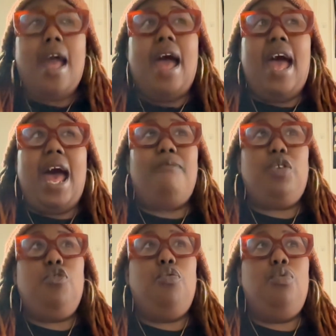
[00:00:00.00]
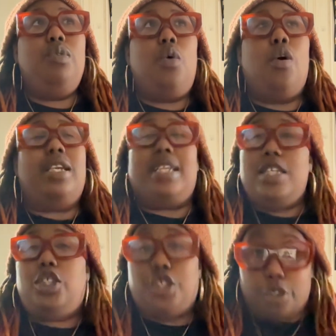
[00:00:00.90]
Have you, or
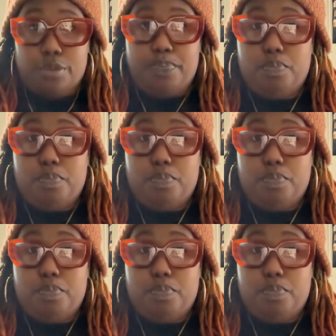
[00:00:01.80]
did you,